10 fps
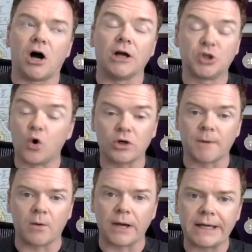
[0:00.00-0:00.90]
talked
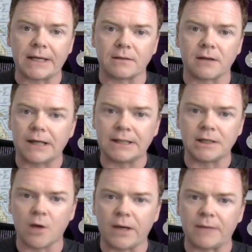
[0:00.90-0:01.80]
my way in. I didn't
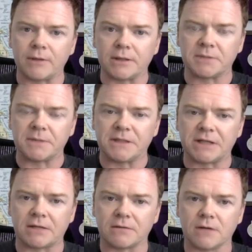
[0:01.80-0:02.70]
know anybody at Speed
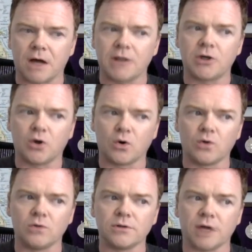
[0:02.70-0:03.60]
Channel. I
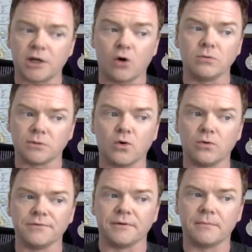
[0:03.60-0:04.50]
cold
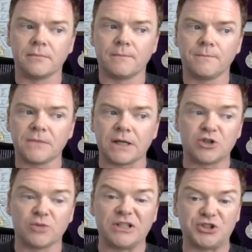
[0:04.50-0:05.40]
called them. And it
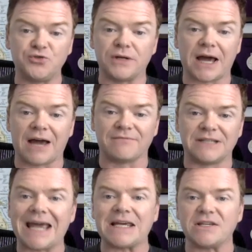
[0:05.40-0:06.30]
took me 2.5
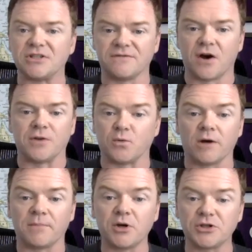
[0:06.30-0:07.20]
days to find the
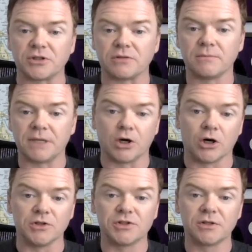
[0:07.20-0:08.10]
right person,
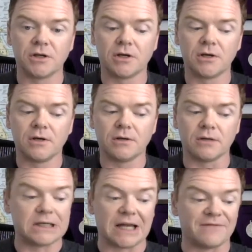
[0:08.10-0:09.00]
because
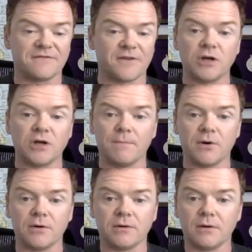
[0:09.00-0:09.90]
I didn't have a phone
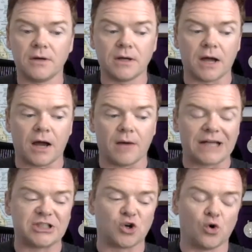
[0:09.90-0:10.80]
number. I had
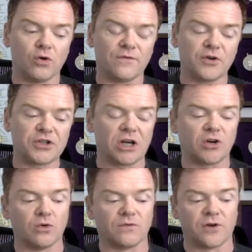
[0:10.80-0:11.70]
to call. Firstly, I
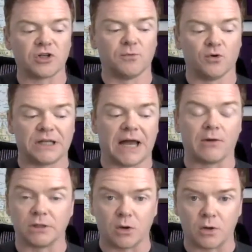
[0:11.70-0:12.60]
called Fox Sports in
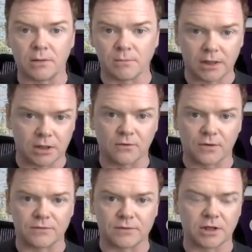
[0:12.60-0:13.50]
Arizona. My
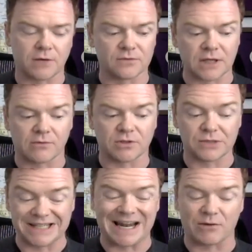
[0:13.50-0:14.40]
girlfriend from the time
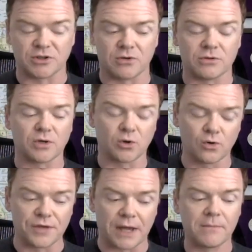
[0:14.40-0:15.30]
was in Arizona. So I
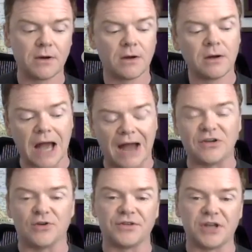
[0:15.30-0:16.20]
called them. Have you
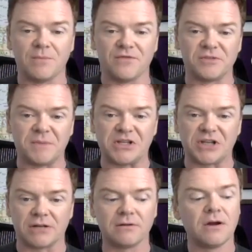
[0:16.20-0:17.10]
got the number for Speed
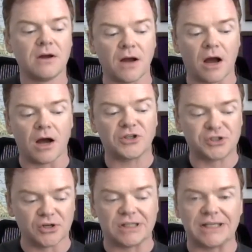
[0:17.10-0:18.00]
Channel?
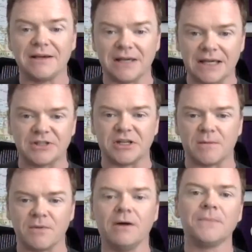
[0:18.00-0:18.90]
Certainly. Here's the
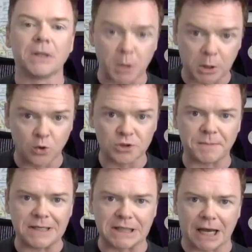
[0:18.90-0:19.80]
number. So I called
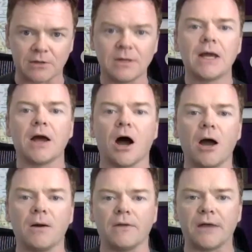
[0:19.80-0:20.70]
Speed Channel.
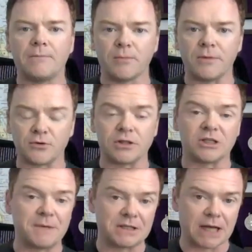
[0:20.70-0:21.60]
They put me through to the
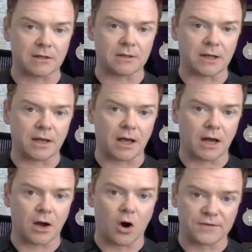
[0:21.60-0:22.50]
Speed Channel
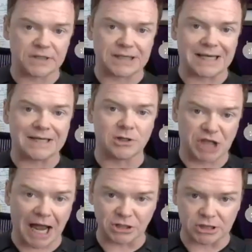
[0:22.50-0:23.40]
office in Los
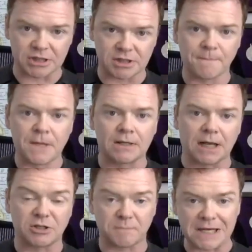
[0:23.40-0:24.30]
Angeles.
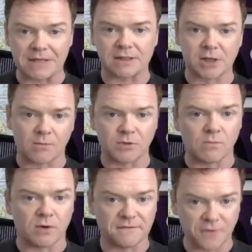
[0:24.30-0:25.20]
Now, Speed at the time was owned
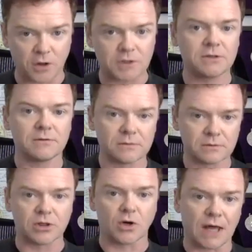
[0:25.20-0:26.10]
by Fox.
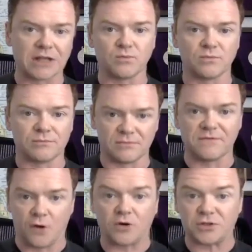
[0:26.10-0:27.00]
So that's the
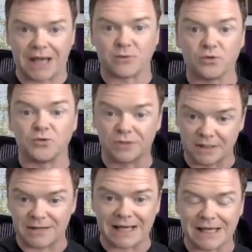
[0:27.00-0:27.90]
Fox headquarters was
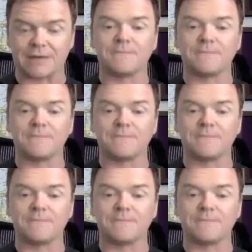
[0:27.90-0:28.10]
in LA.